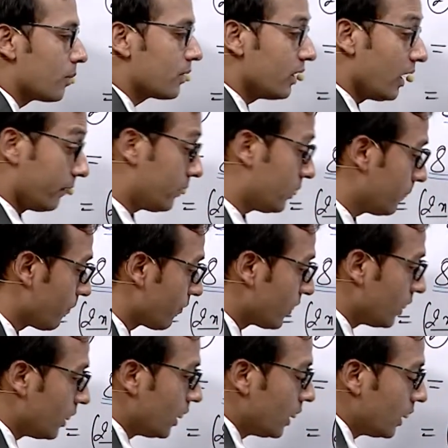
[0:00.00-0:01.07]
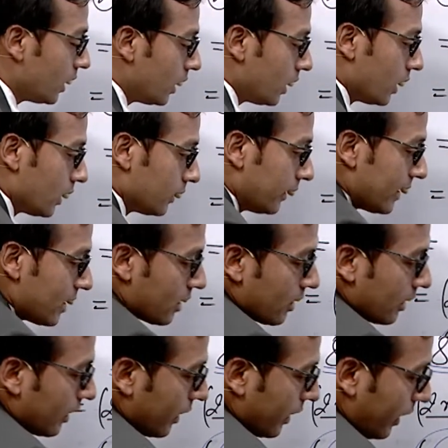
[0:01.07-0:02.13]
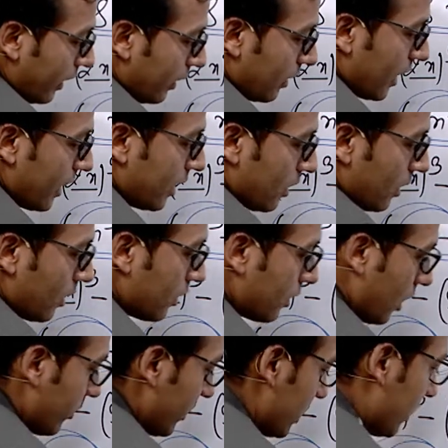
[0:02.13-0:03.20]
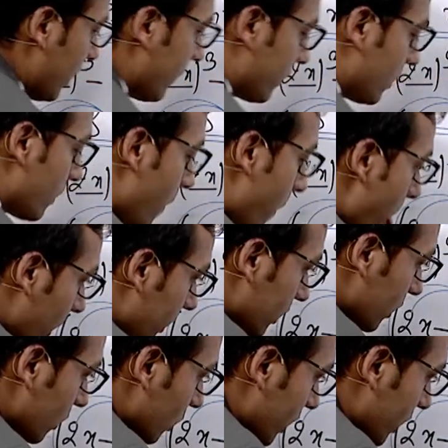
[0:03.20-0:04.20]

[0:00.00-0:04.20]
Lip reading: left? This entire term is left. What